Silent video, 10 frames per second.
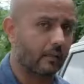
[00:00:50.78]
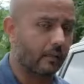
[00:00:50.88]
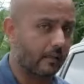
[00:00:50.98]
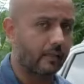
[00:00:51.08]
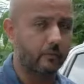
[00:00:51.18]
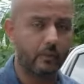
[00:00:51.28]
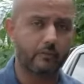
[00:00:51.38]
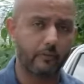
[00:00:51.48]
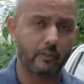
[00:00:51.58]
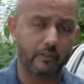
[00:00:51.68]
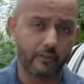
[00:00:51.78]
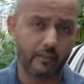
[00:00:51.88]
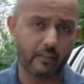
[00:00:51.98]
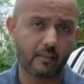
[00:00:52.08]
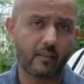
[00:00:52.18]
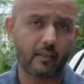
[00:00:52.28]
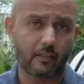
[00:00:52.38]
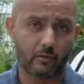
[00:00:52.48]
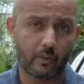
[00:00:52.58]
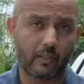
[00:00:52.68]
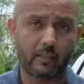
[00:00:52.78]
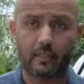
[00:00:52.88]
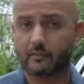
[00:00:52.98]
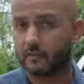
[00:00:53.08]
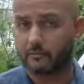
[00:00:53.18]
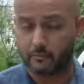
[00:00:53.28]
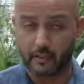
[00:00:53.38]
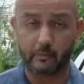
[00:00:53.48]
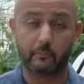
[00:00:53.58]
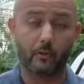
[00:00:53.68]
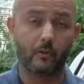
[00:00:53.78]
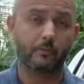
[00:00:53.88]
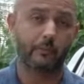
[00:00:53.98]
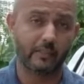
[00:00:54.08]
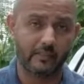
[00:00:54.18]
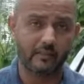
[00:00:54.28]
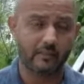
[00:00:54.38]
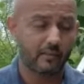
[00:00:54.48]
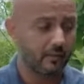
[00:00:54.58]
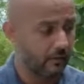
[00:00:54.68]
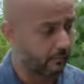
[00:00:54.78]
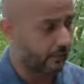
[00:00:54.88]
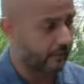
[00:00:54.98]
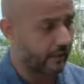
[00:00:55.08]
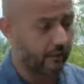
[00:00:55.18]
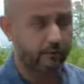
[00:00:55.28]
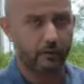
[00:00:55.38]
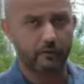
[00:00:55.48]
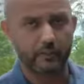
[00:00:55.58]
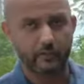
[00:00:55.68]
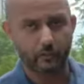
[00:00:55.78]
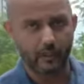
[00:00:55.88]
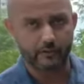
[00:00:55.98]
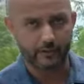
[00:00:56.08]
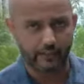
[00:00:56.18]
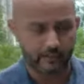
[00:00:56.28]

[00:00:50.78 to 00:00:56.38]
a nice wonderful interior, as well as a very bold presence, probably get a Ford Ranger Wildtrak.